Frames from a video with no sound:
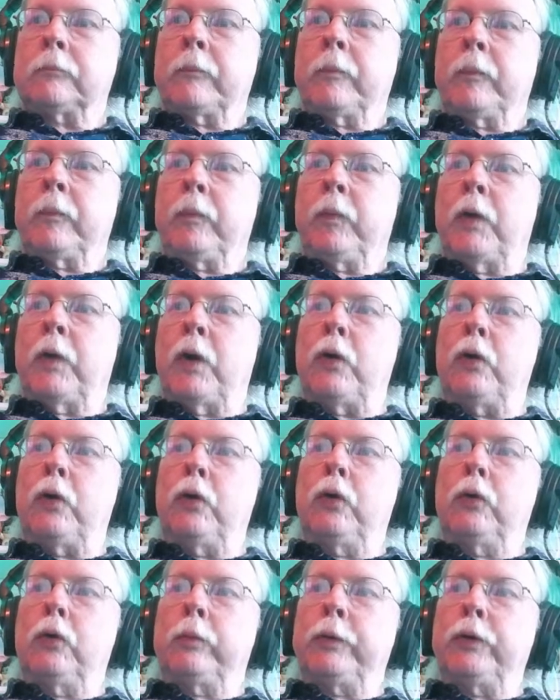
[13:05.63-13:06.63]

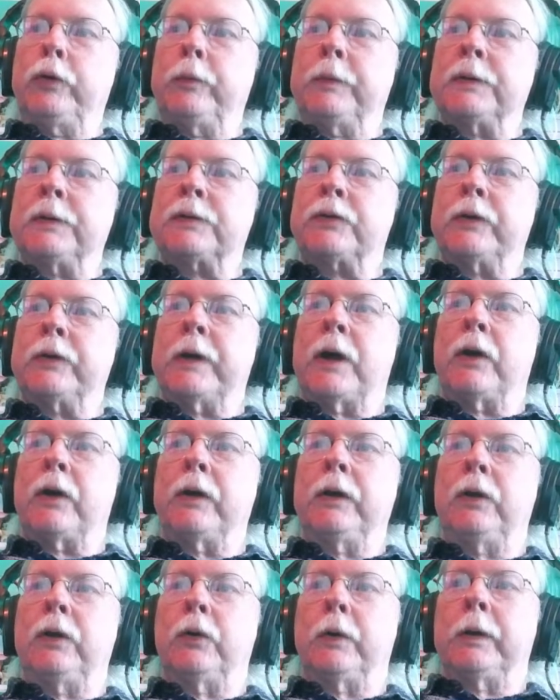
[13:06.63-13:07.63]
yo, Blue Mystery, how are
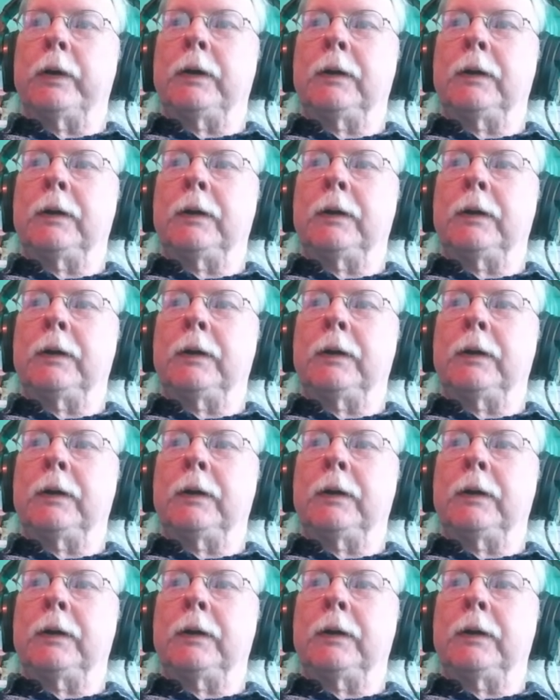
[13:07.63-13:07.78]
you doing?